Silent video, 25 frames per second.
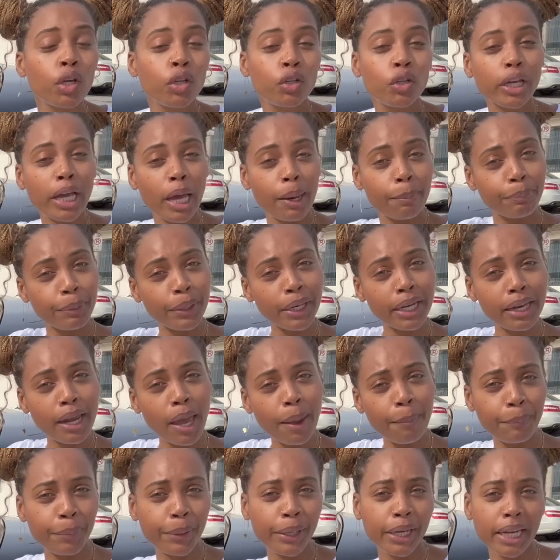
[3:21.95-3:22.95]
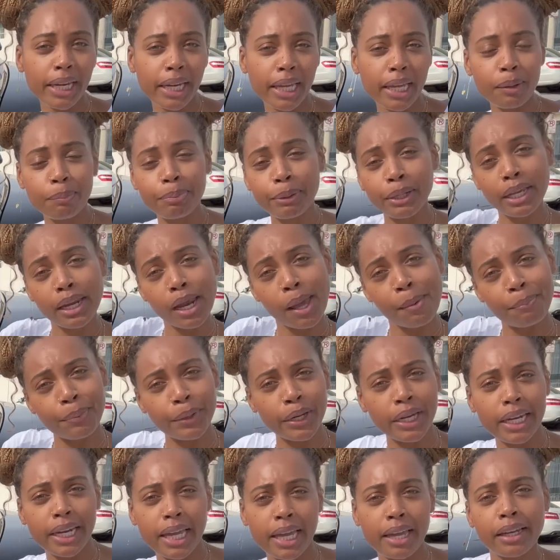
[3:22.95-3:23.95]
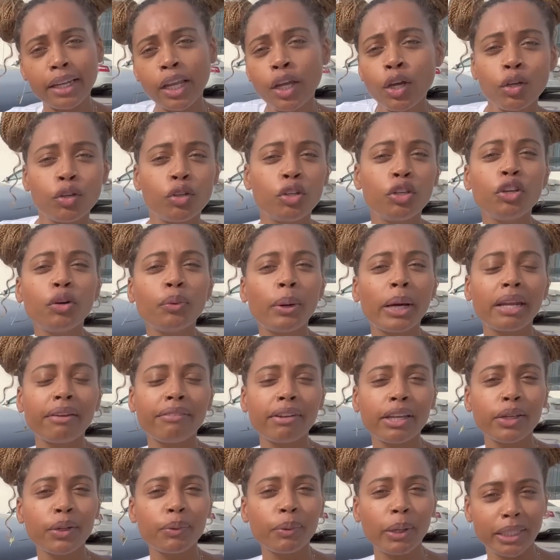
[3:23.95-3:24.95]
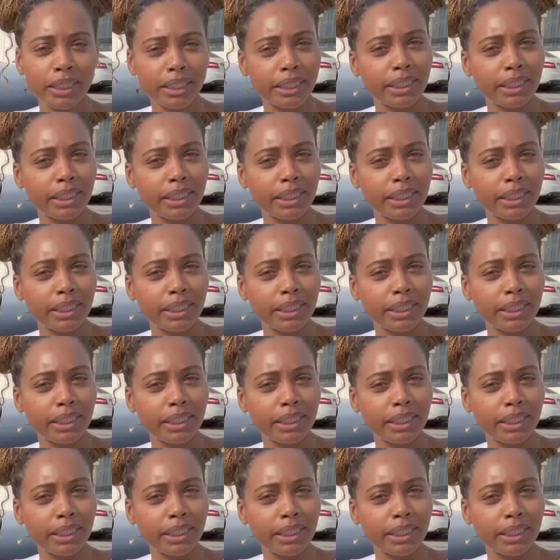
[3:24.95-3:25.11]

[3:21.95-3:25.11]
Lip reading: You can put it up, put it in, put it up, put it in. You do whatever you want.